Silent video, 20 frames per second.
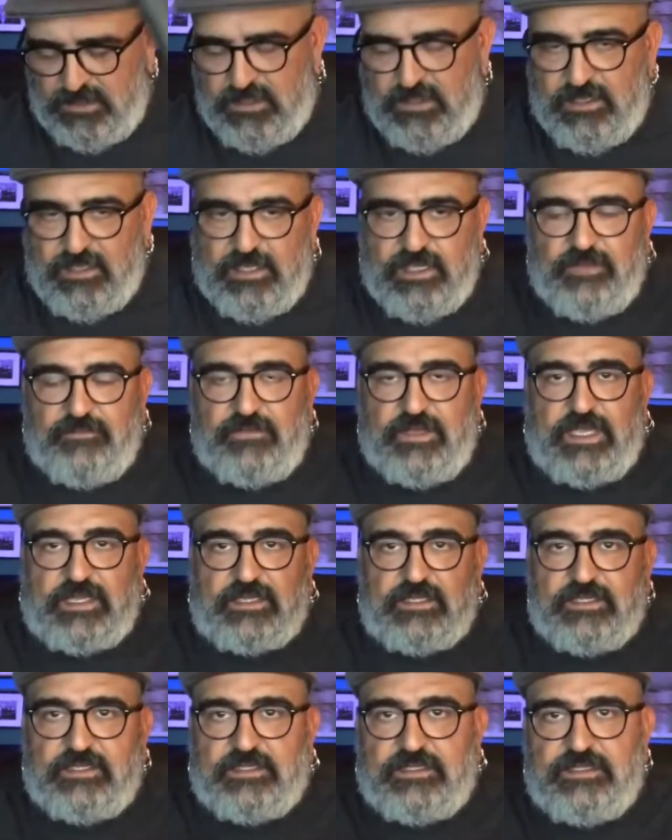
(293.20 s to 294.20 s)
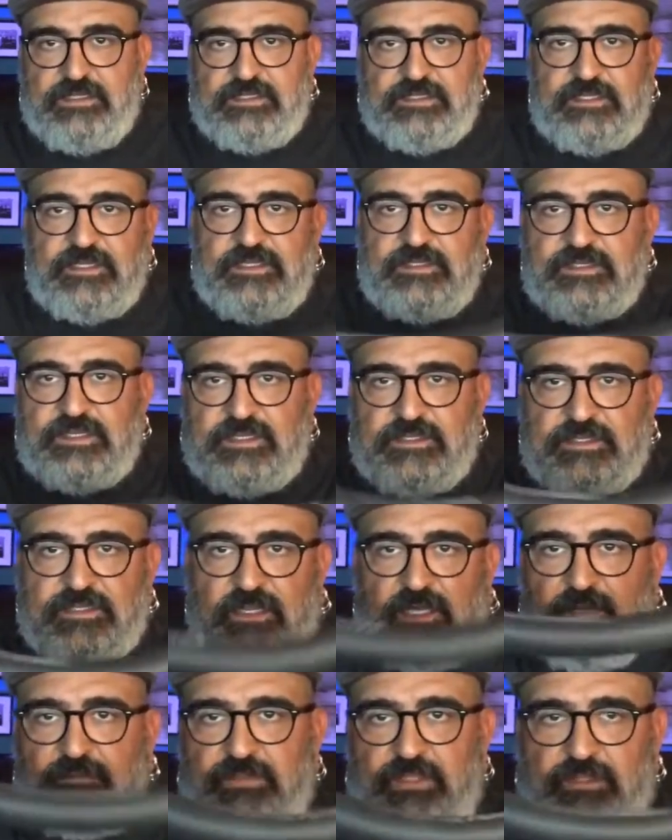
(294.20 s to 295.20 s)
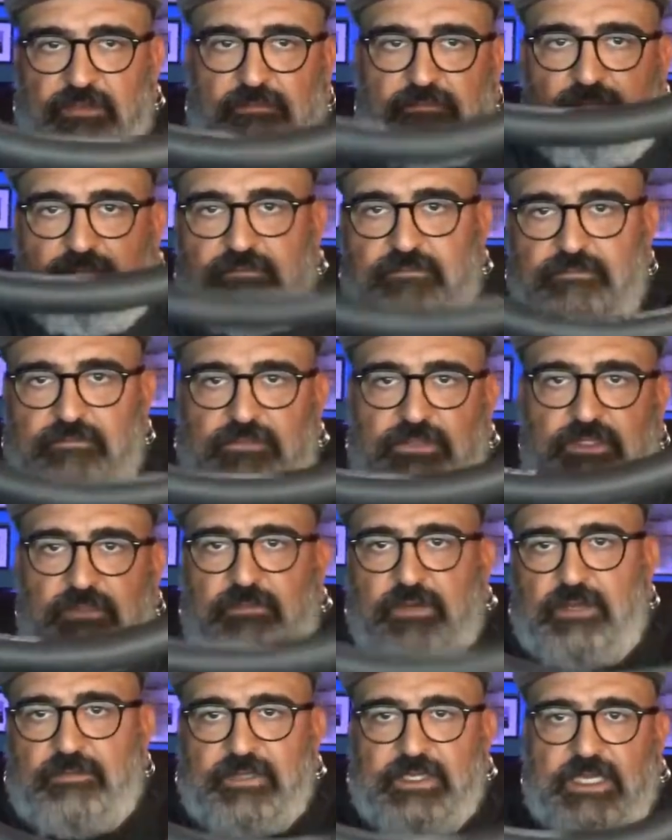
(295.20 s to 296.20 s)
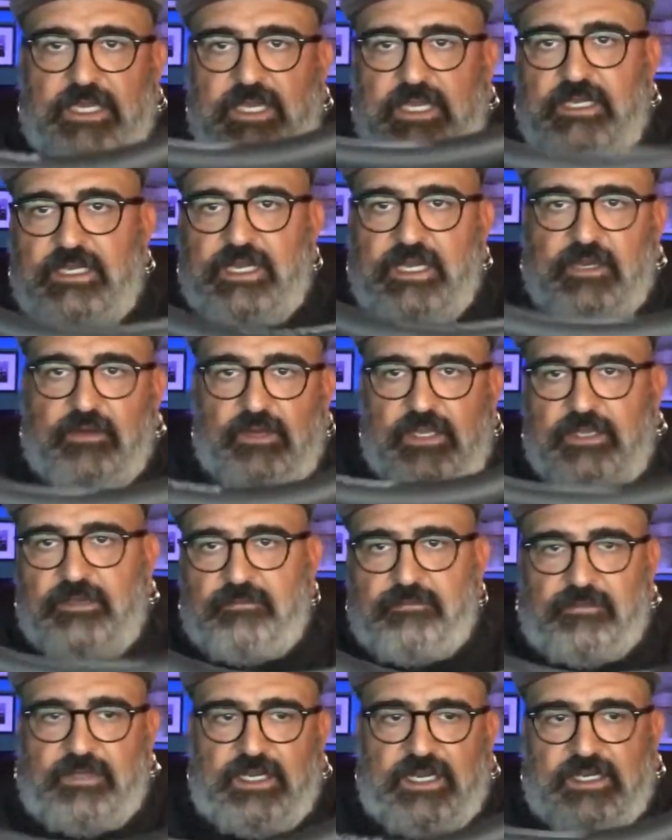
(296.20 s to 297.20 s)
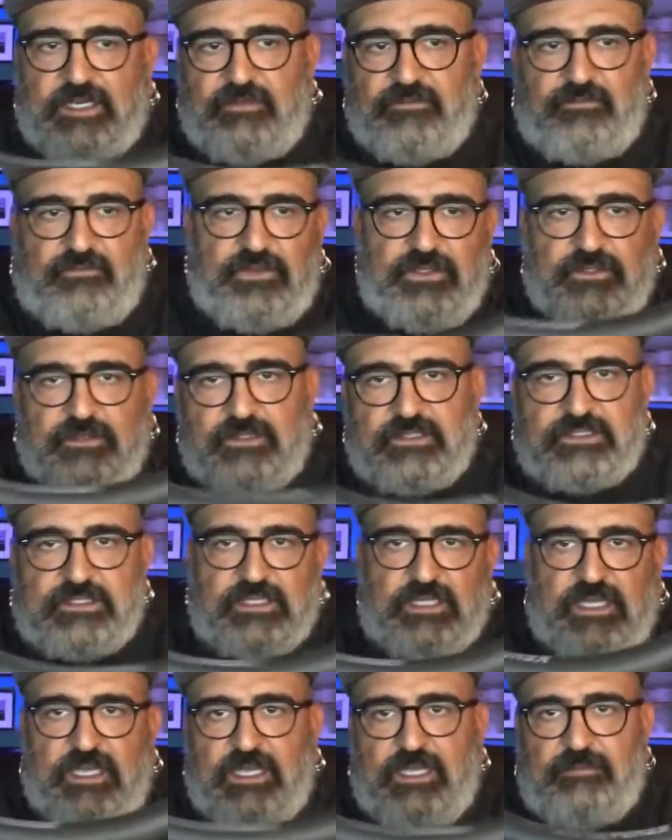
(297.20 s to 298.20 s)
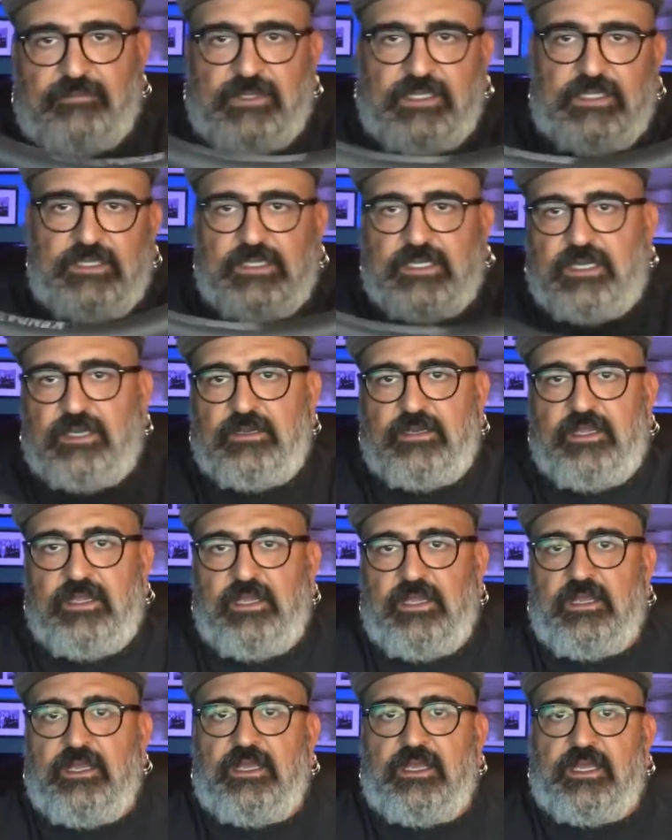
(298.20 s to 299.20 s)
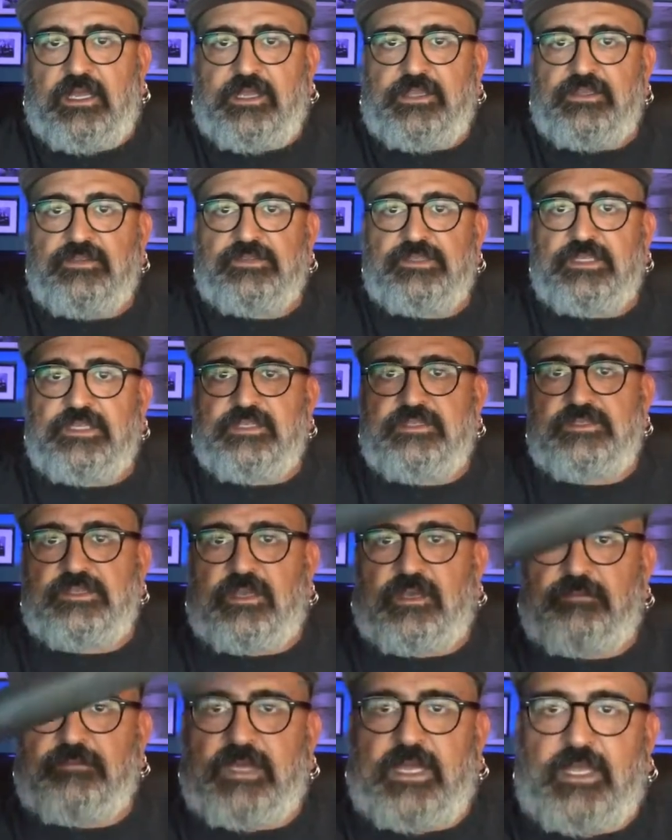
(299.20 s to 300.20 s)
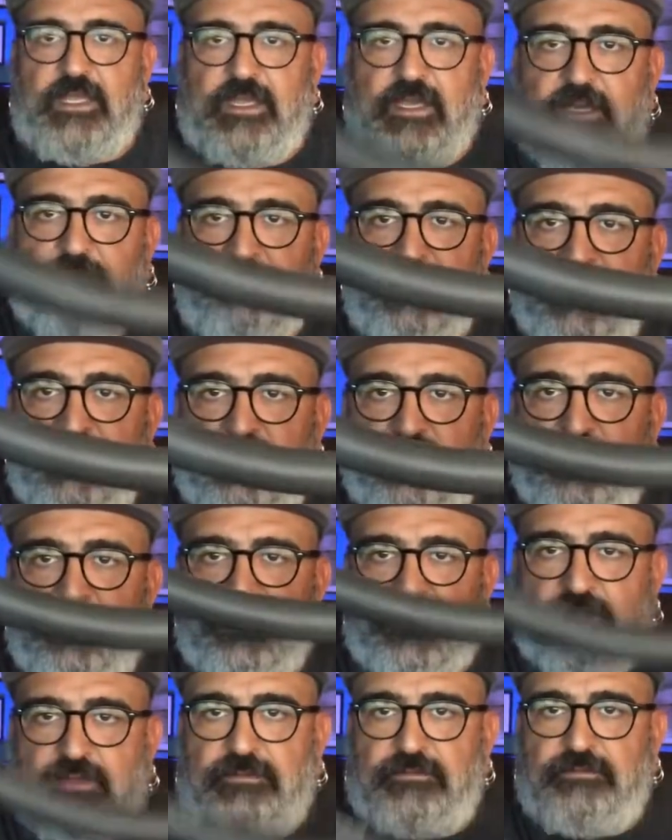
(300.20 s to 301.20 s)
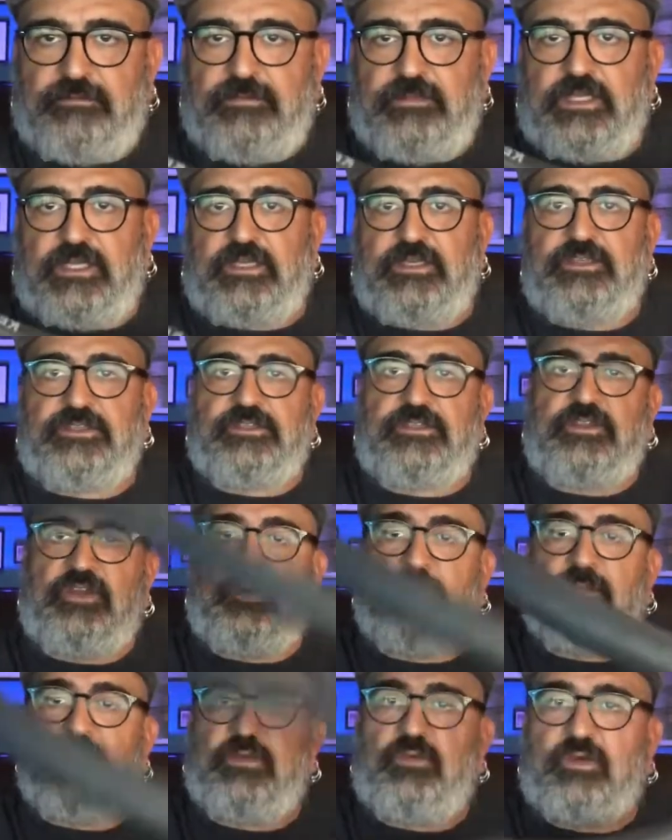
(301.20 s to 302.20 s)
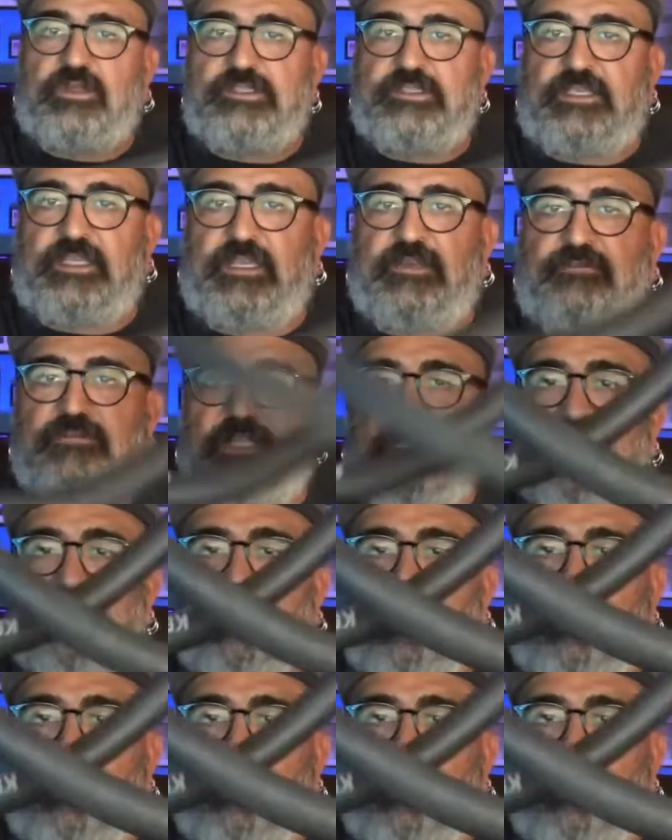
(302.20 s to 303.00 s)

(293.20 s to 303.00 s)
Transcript: In fact, this is a slime tube. You probably can't hear it, but I can feel the slime in there. I use these on my beach cruiser because nobody wants to get a flat tire at